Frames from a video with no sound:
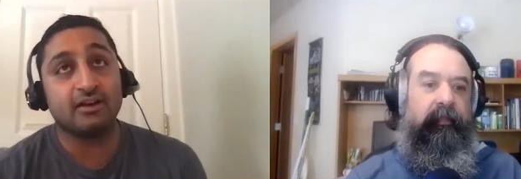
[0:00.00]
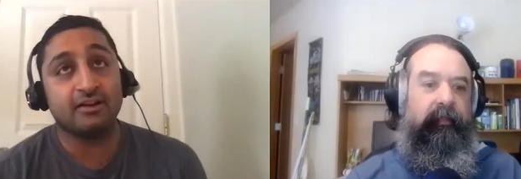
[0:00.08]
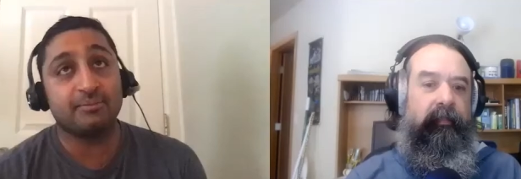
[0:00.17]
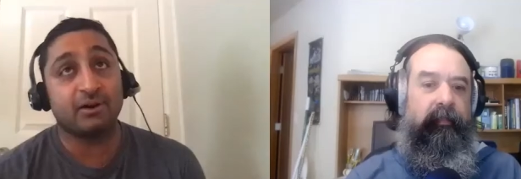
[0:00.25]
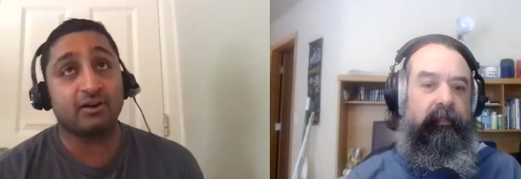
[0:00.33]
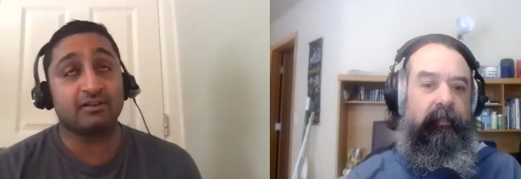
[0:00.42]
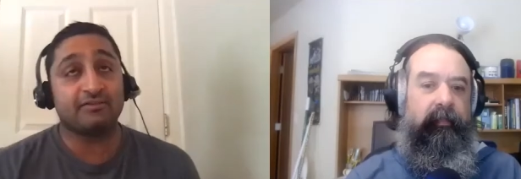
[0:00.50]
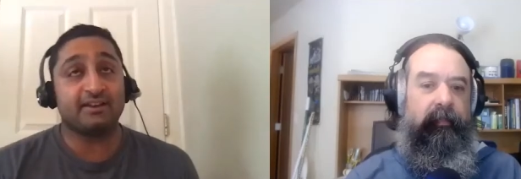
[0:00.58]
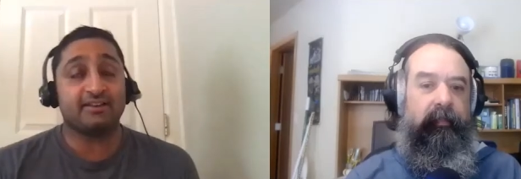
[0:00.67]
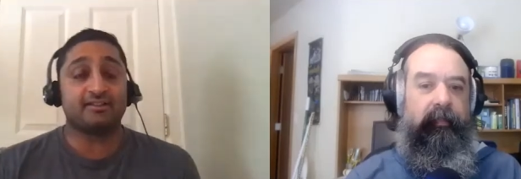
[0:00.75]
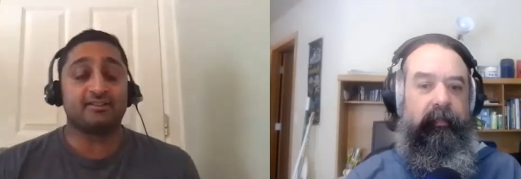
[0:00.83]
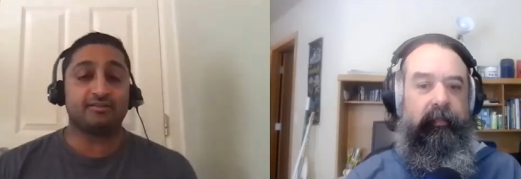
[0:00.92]
Speaker 1: part of it
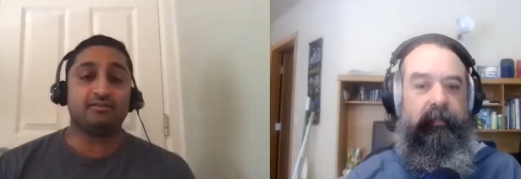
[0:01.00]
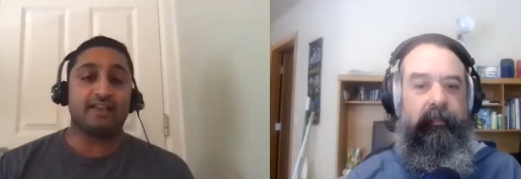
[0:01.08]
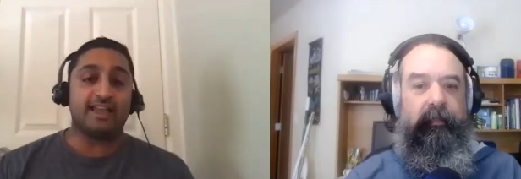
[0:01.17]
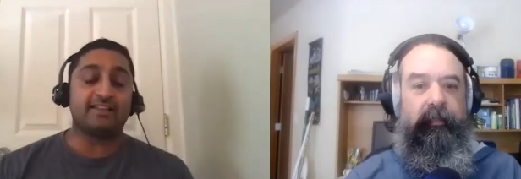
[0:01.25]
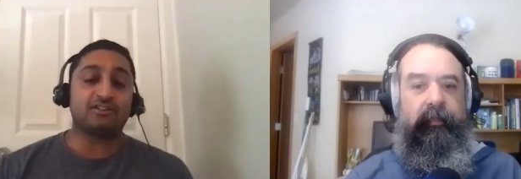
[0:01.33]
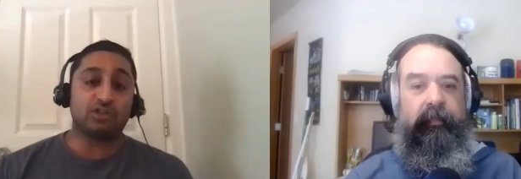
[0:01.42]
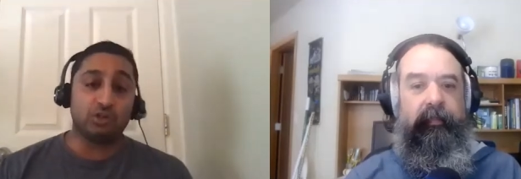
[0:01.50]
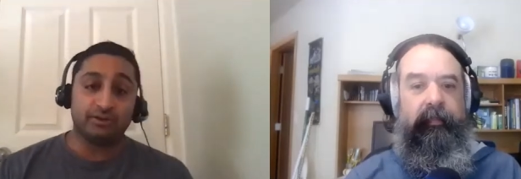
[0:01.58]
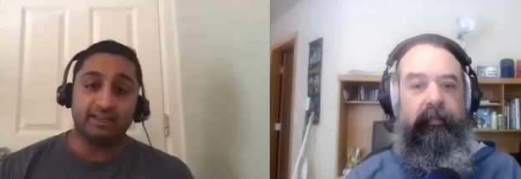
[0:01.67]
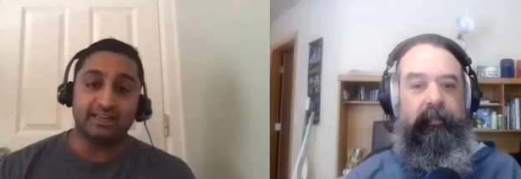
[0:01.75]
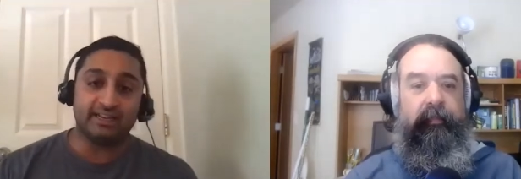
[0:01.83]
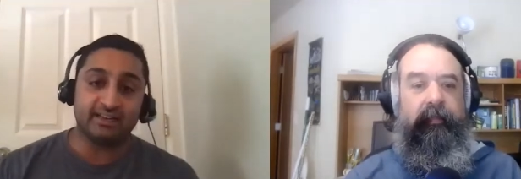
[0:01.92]
is
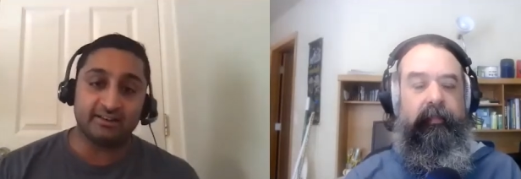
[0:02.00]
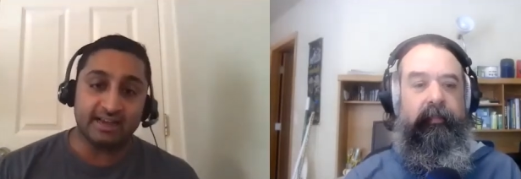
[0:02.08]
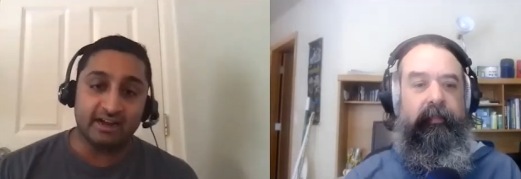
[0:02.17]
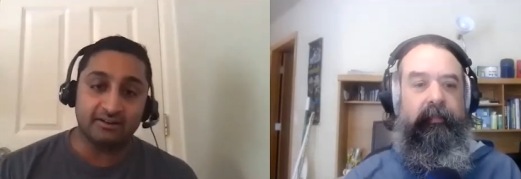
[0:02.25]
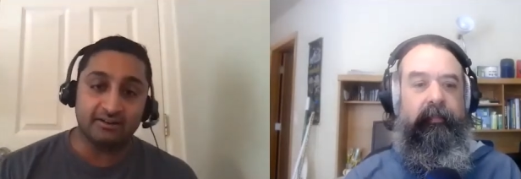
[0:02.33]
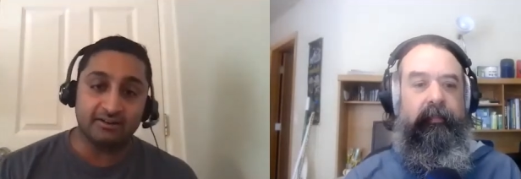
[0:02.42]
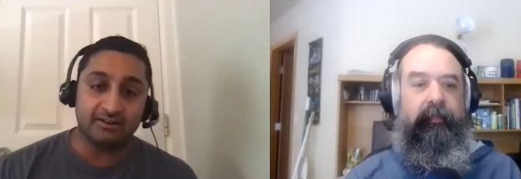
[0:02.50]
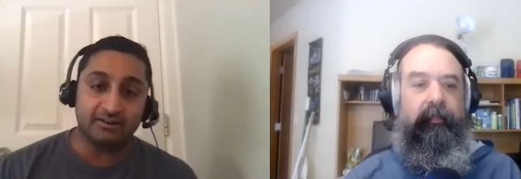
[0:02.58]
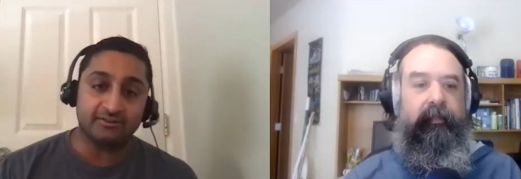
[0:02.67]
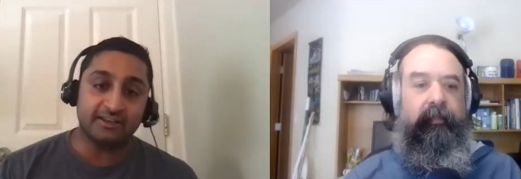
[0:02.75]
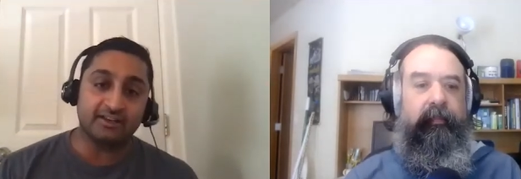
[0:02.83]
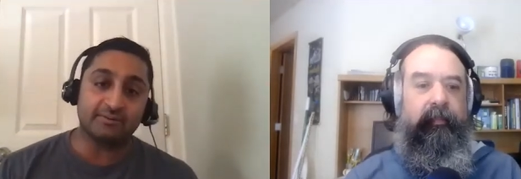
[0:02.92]
including it in how you
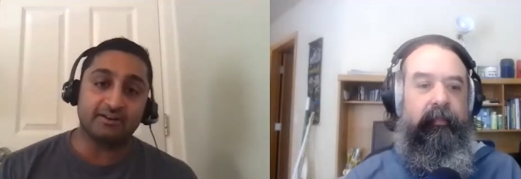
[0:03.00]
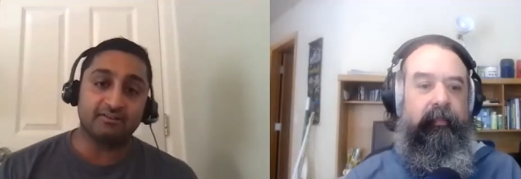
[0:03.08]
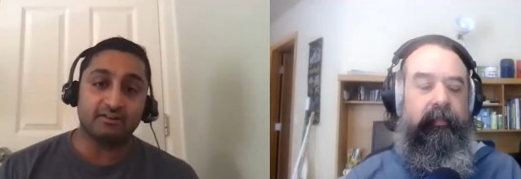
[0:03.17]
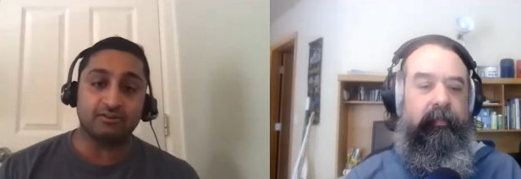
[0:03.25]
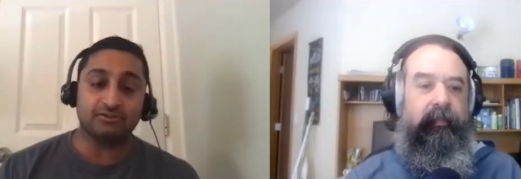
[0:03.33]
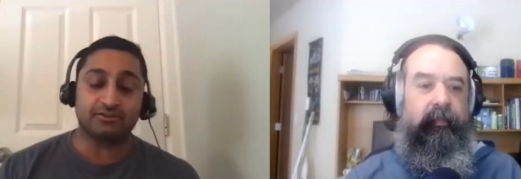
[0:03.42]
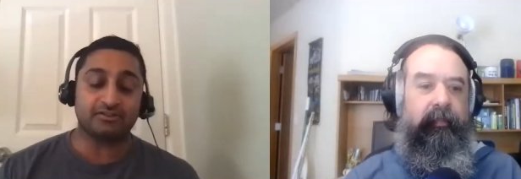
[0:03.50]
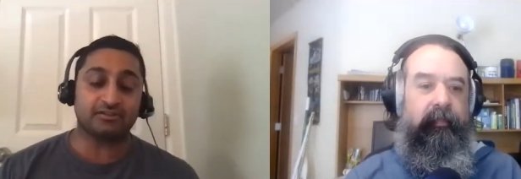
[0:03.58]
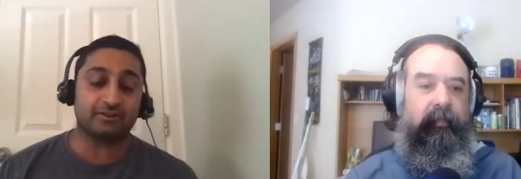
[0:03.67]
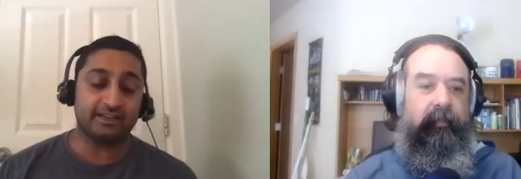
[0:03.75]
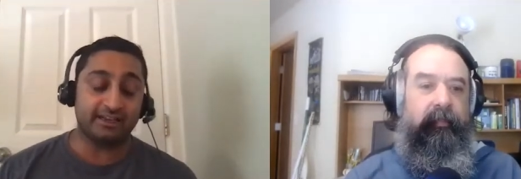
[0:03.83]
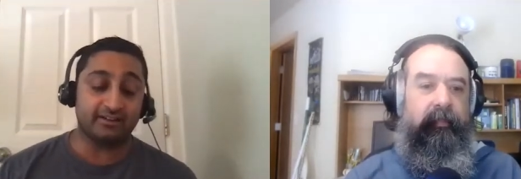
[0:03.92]
think about culture
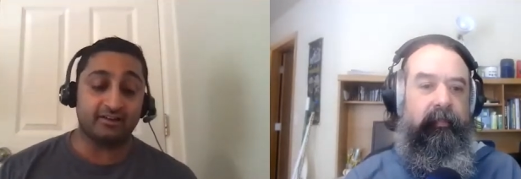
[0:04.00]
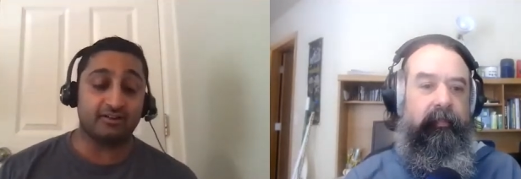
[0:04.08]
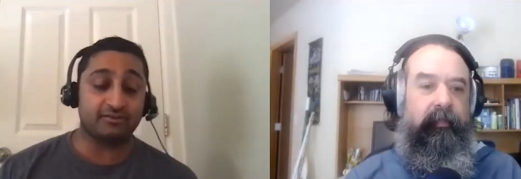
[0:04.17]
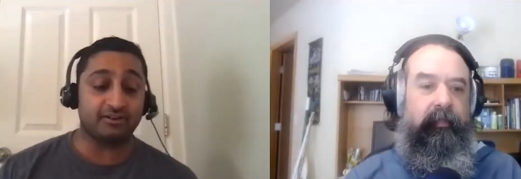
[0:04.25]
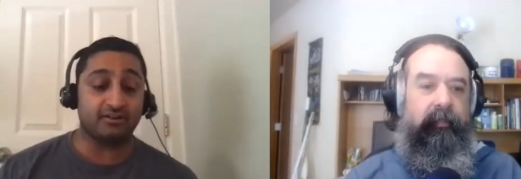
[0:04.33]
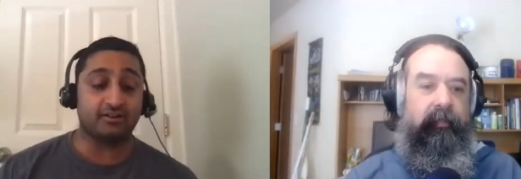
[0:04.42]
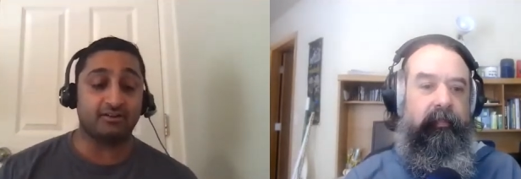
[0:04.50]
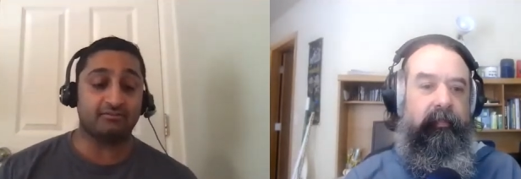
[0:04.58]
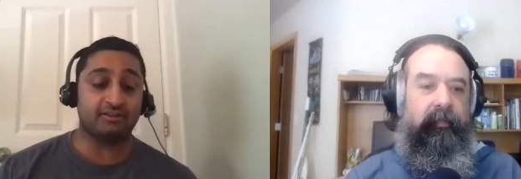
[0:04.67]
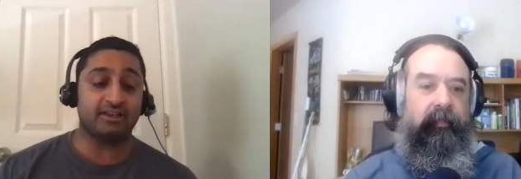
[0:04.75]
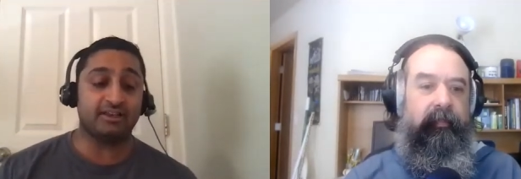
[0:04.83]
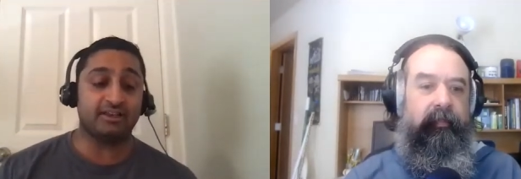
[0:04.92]
screening or
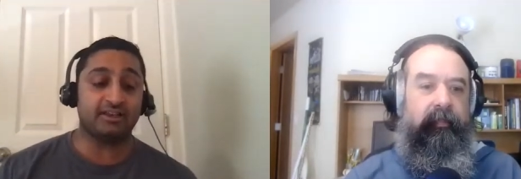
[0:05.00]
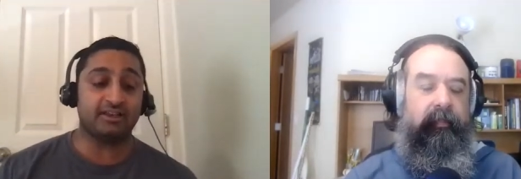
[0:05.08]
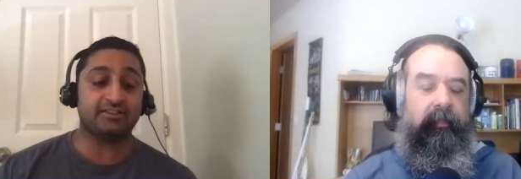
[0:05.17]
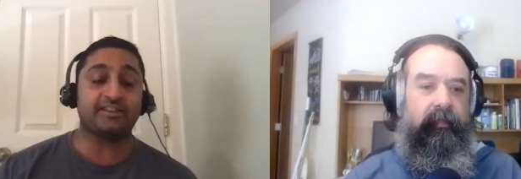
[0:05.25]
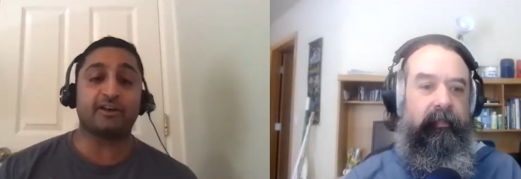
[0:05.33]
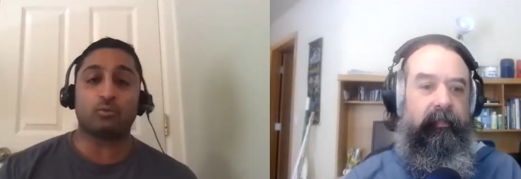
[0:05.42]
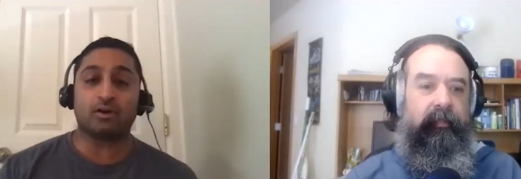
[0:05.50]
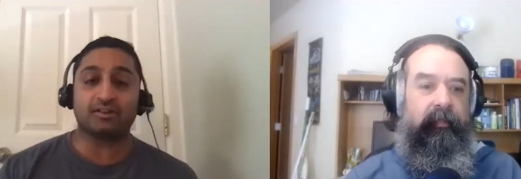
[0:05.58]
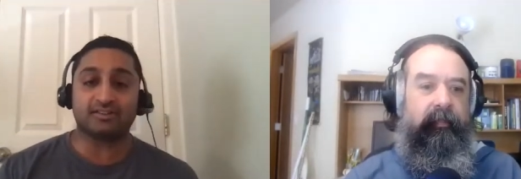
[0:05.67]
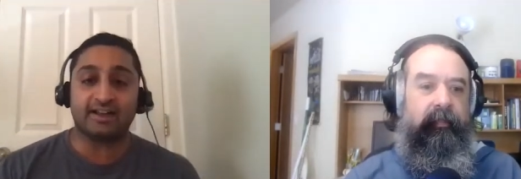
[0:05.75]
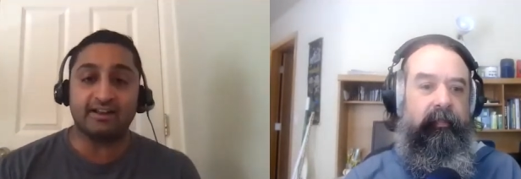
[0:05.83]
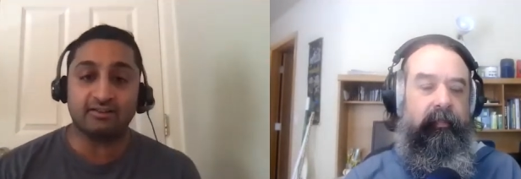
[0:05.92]
is their work
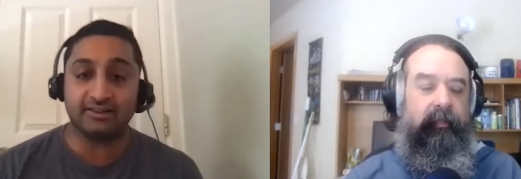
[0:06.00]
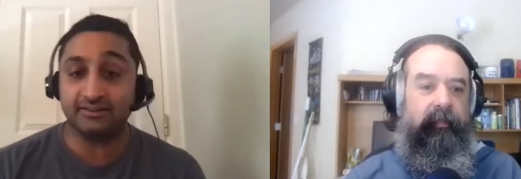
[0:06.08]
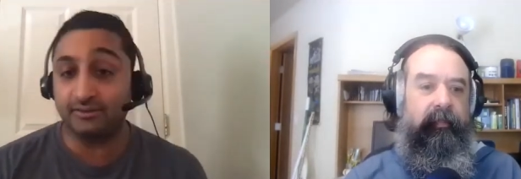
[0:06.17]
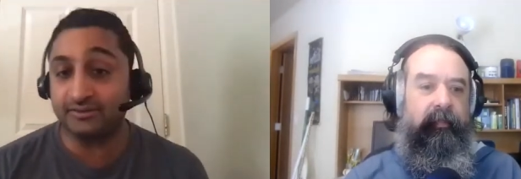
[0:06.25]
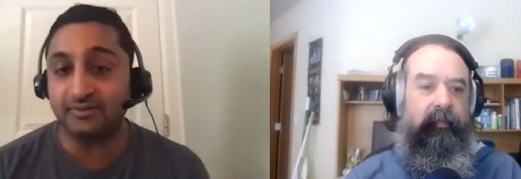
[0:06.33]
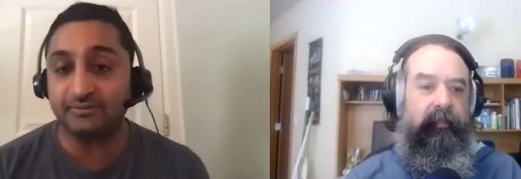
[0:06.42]
style conducive